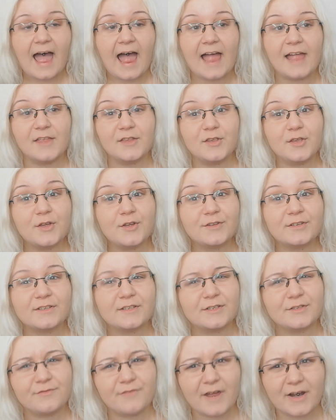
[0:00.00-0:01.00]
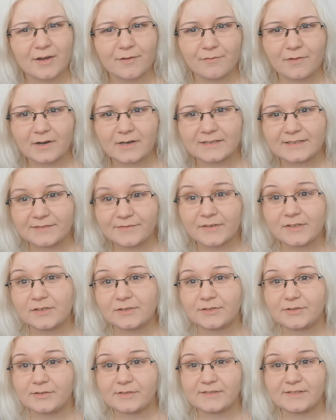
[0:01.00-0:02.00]
I knew this is very
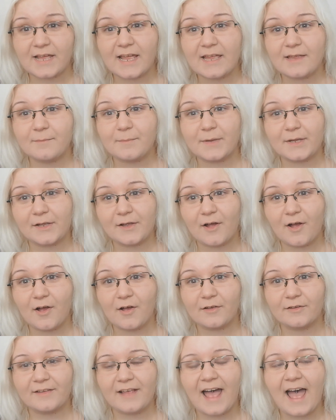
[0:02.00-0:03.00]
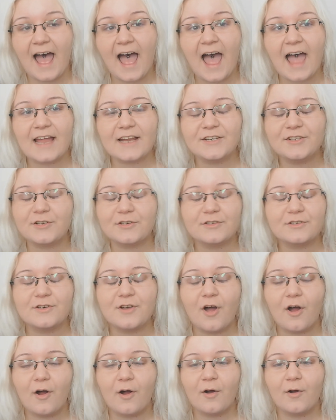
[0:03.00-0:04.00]
difficult to say because I don't
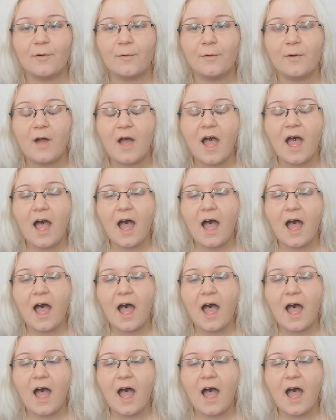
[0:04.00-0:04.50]
know